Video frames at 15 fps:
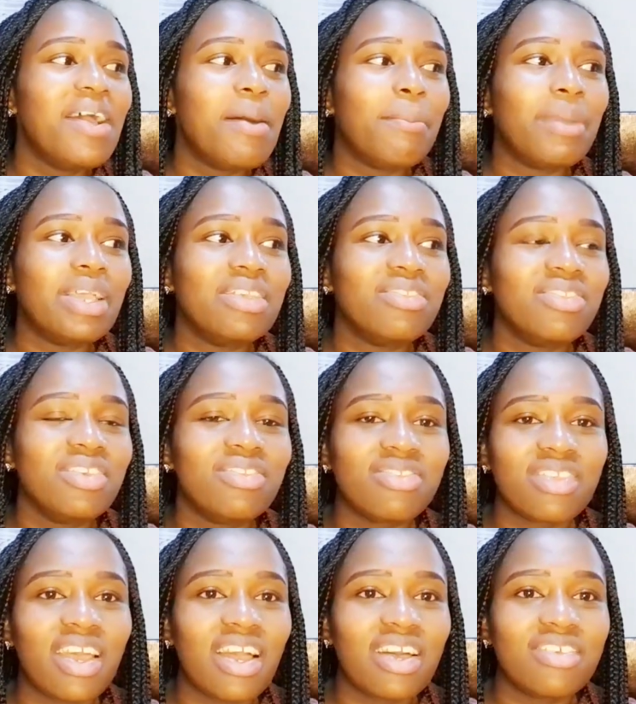my
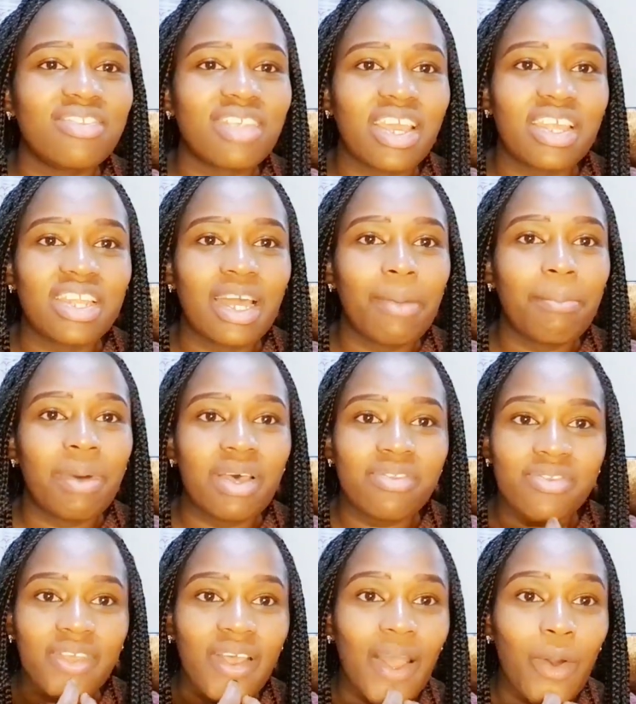sisters and
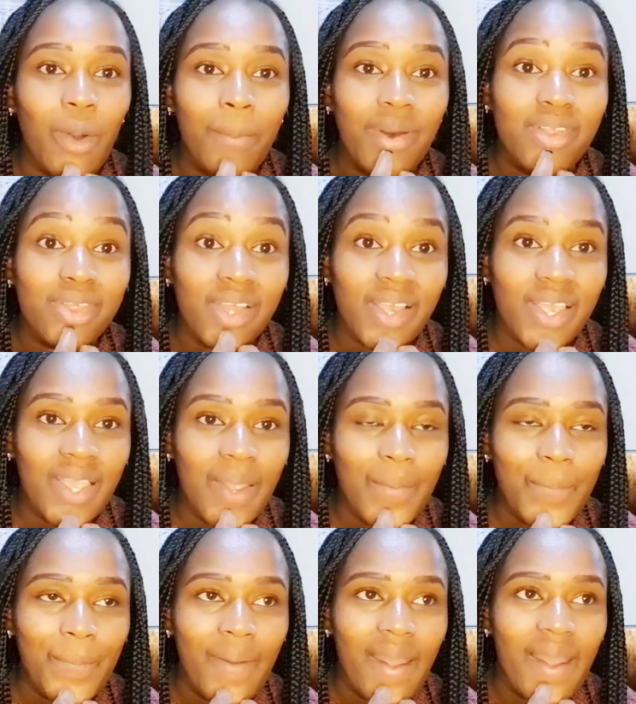our pastor
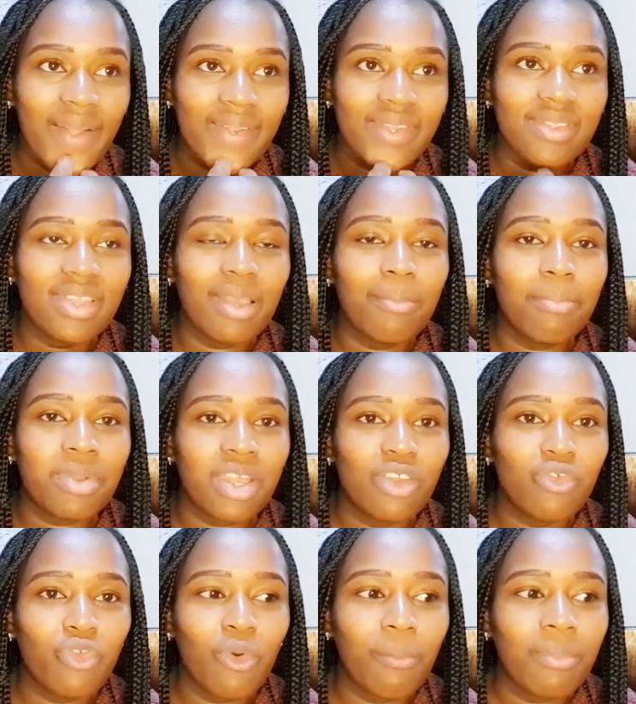came and they prayed
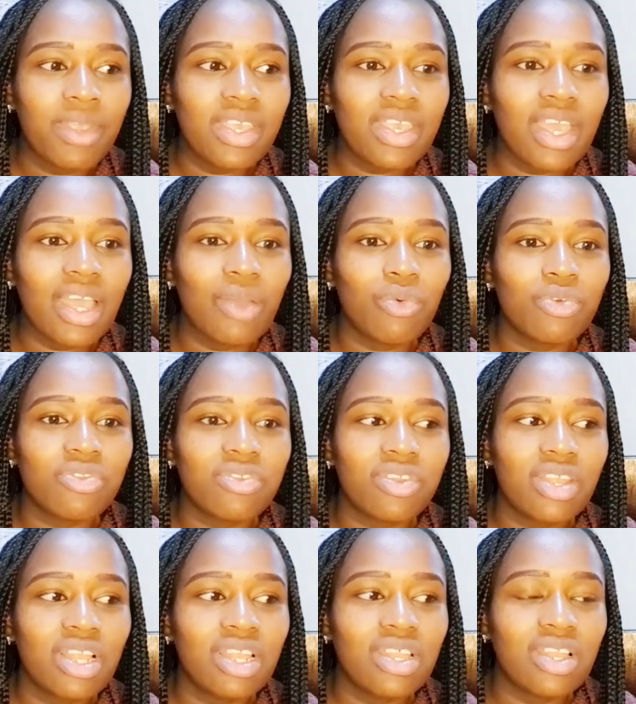for me. I was
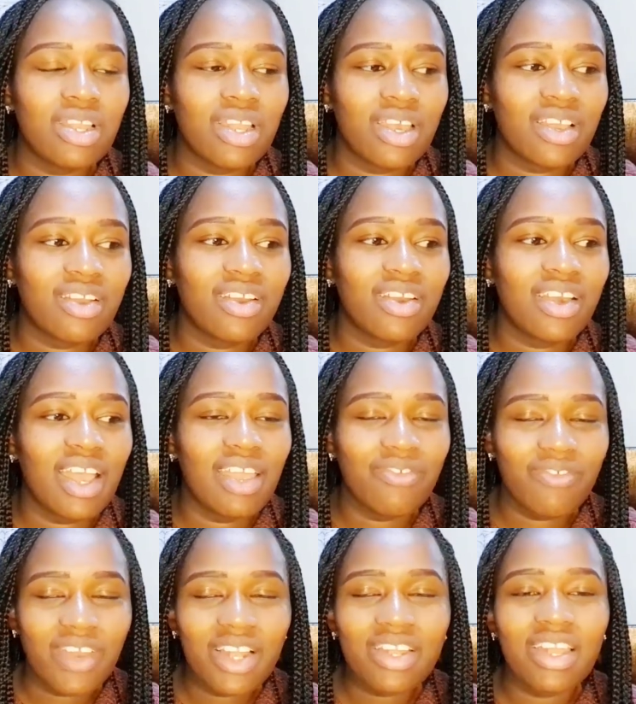really I
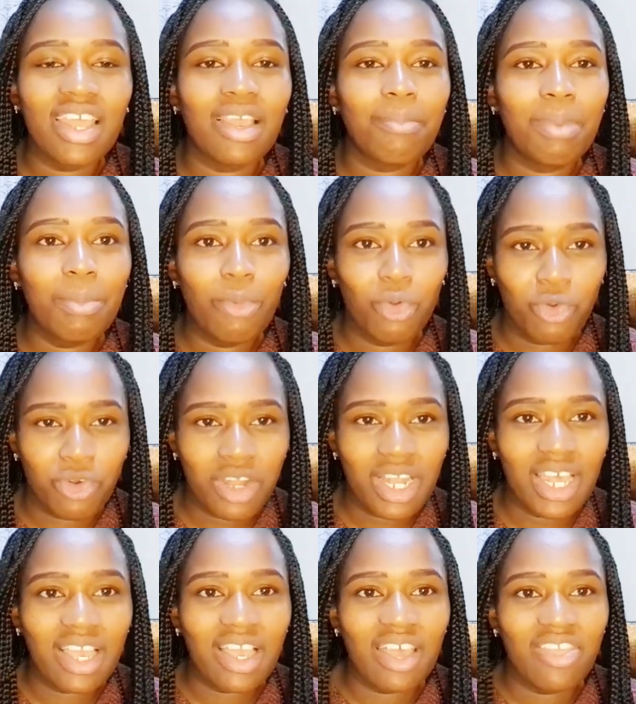felt like people
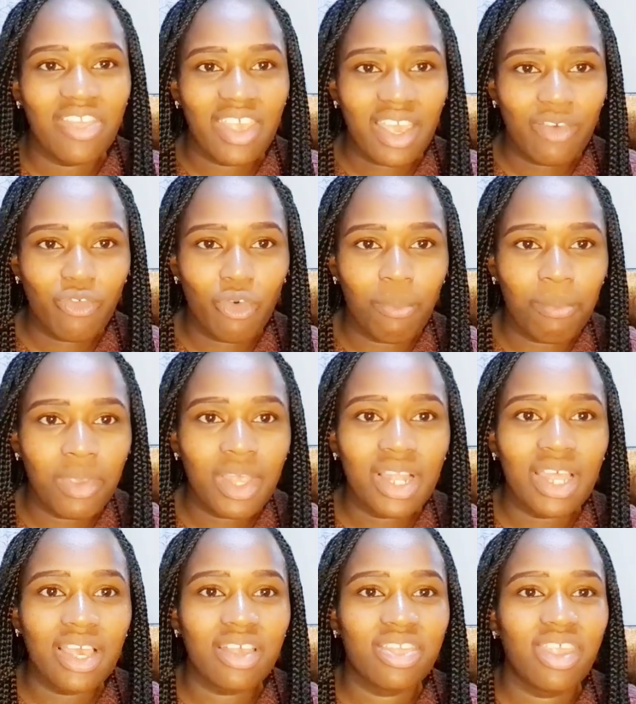are there for
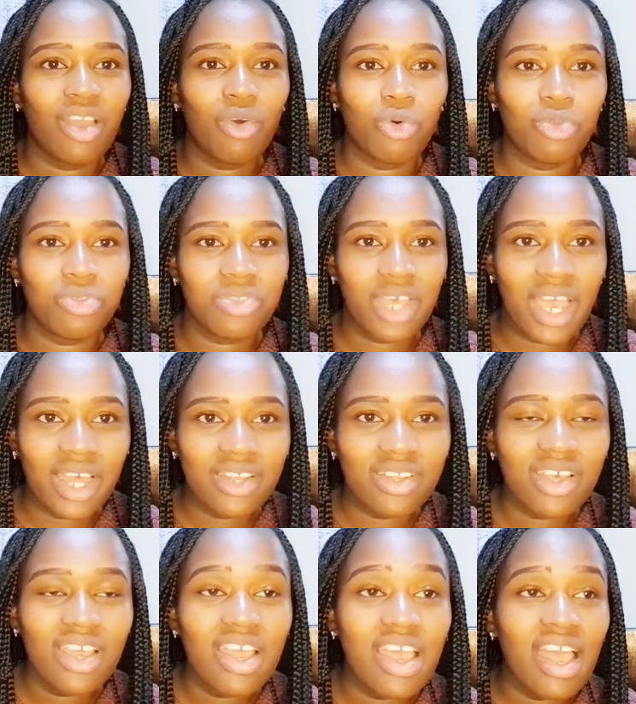me, they're concerned.
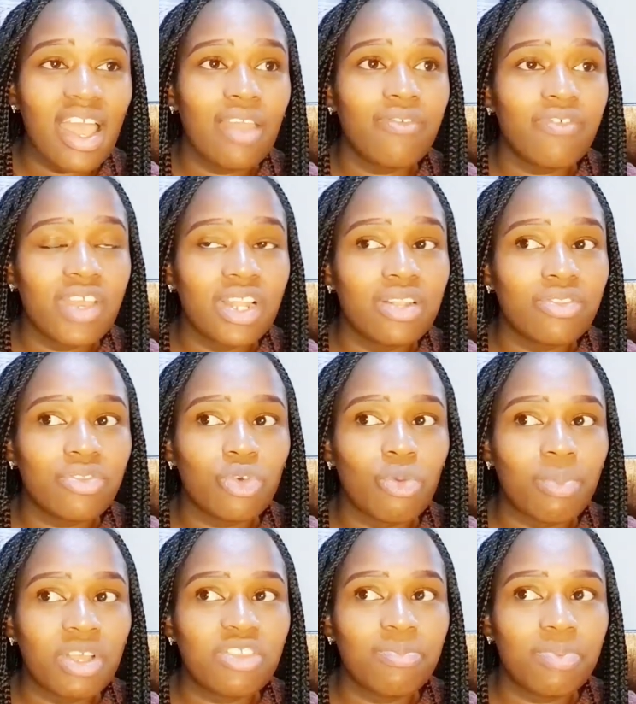I felt so
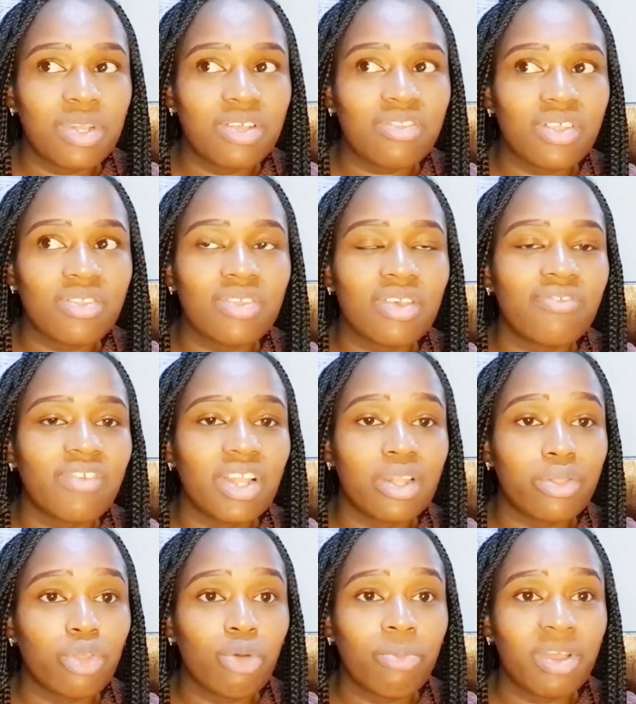much presence. I felt
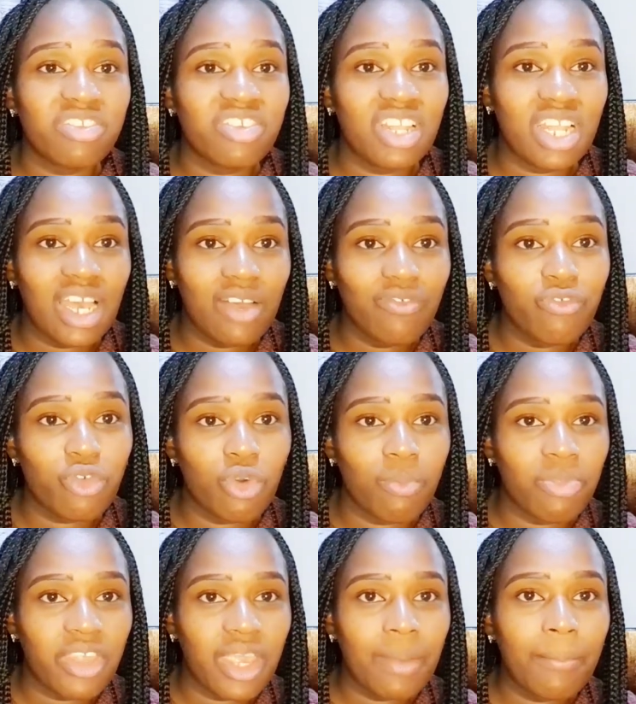so much love
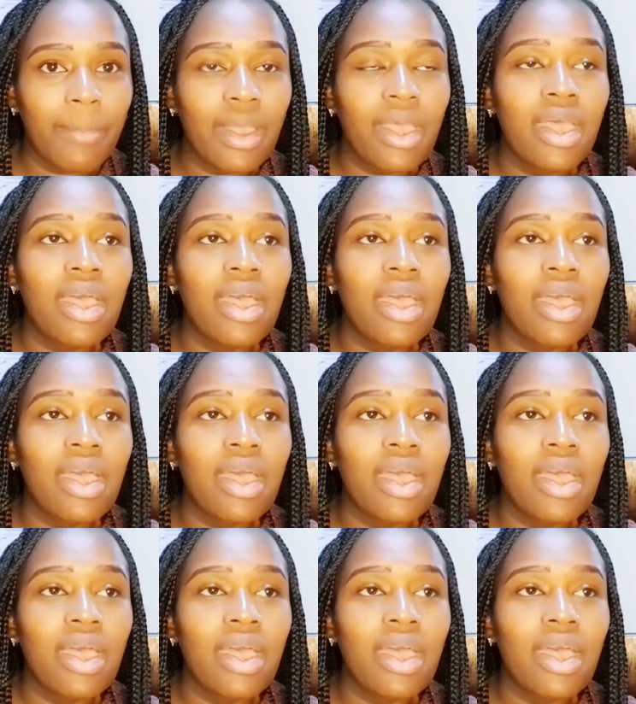from them.